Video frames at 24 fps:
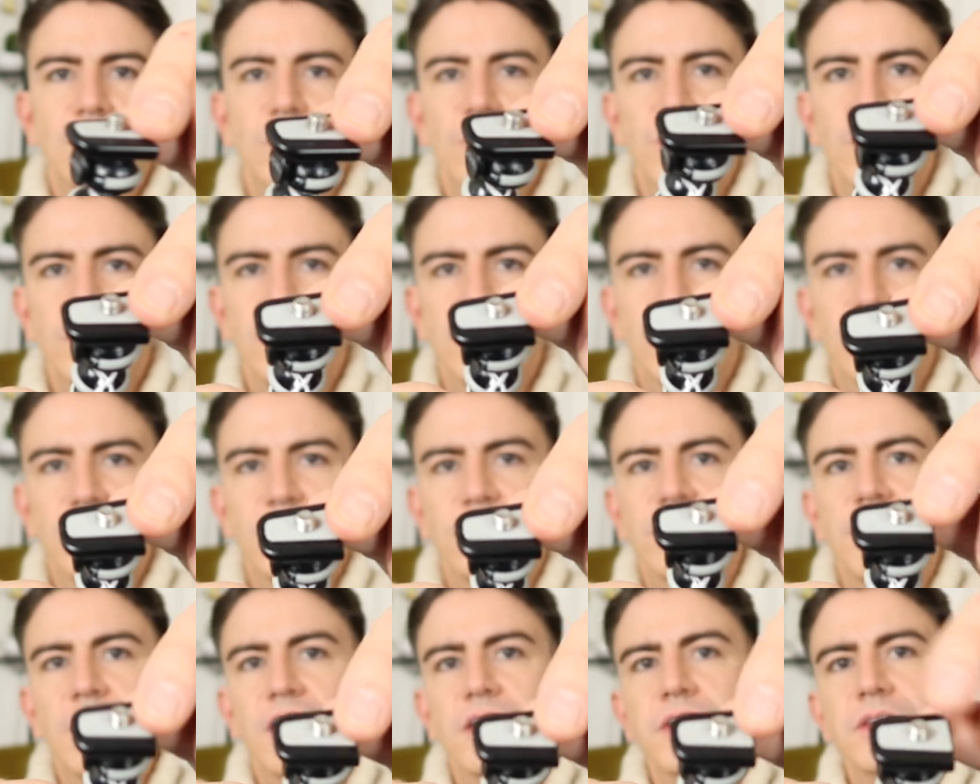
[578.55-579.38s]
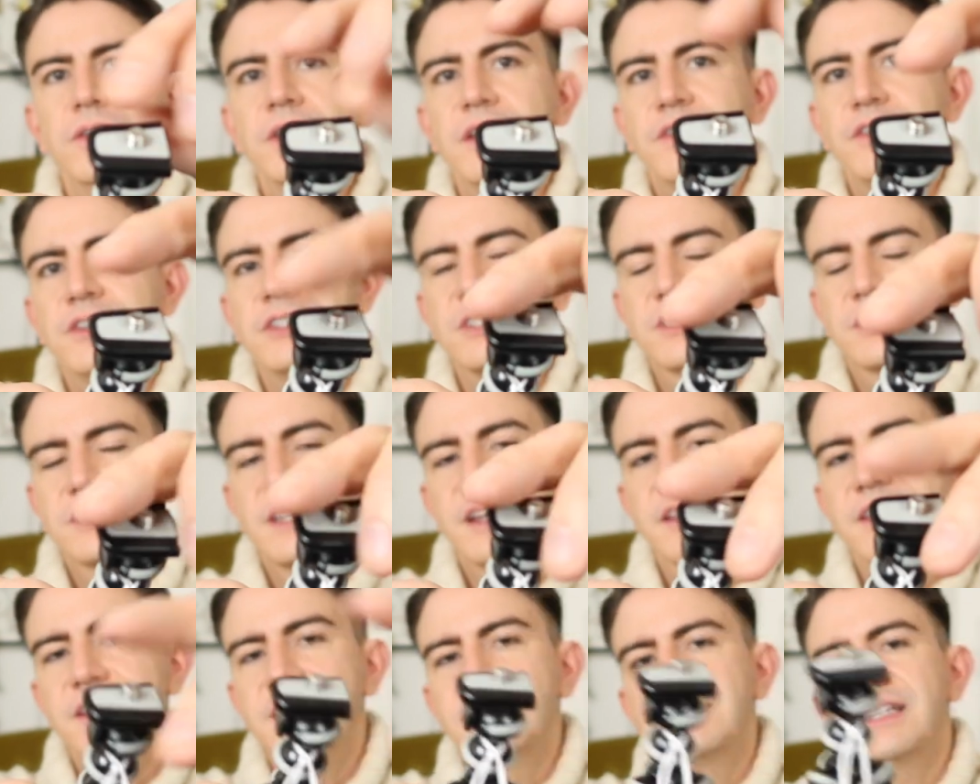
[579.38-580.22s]
or your phone if you just
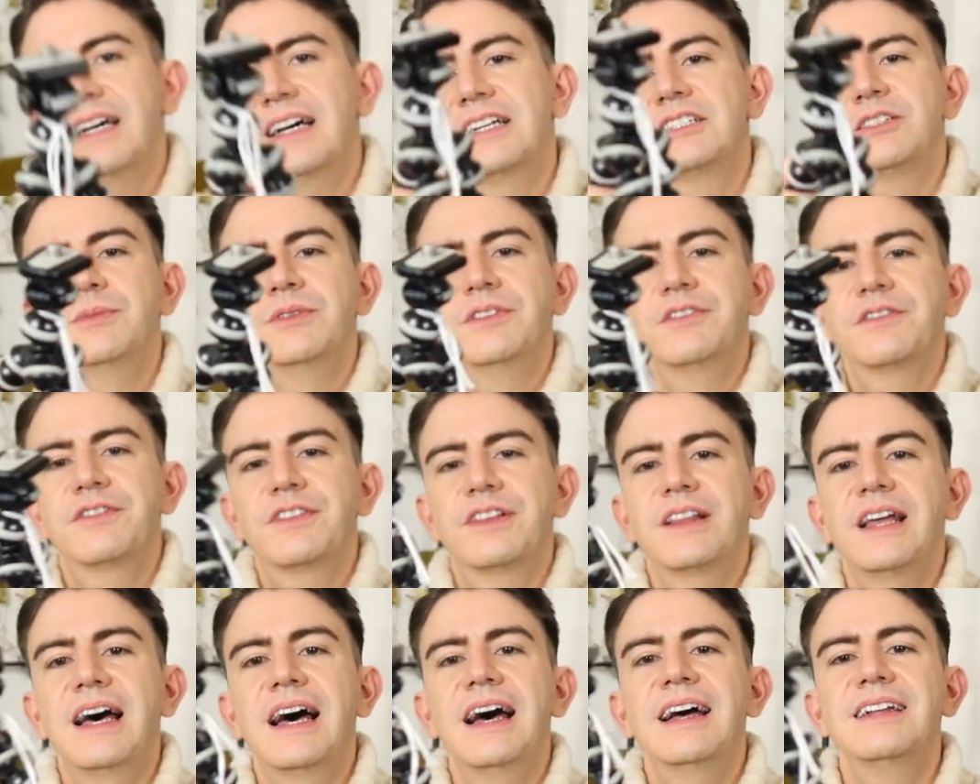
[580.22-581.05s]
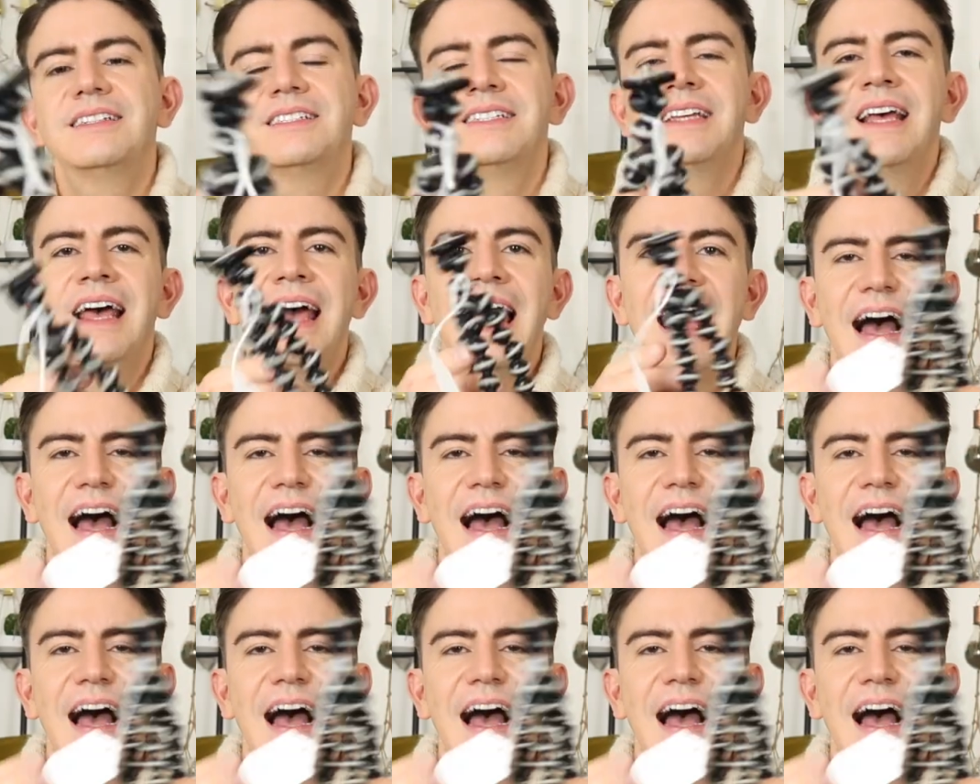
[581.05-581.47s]
get the attachment for that.